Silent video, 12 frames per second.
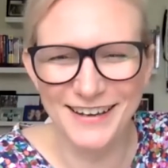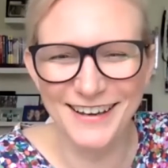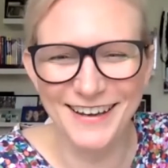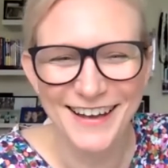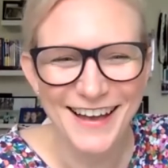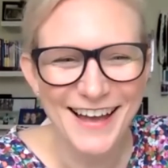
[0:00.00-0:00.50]

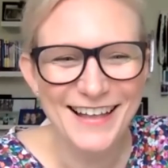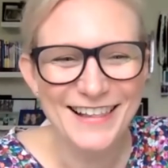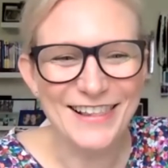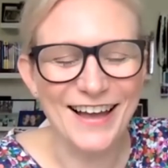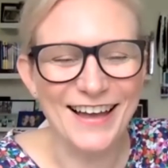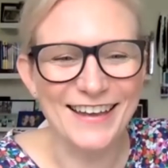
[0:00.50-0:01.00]

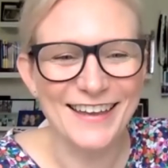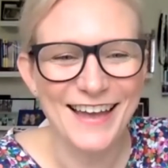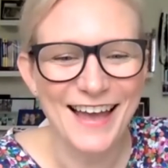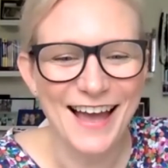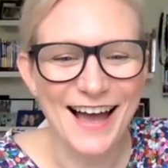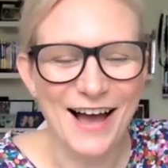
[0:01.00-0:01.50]
I
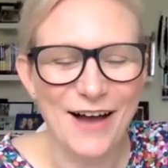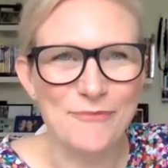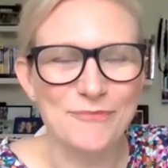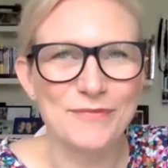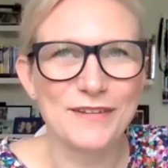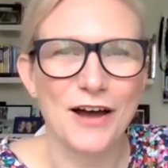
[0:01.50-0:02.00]
know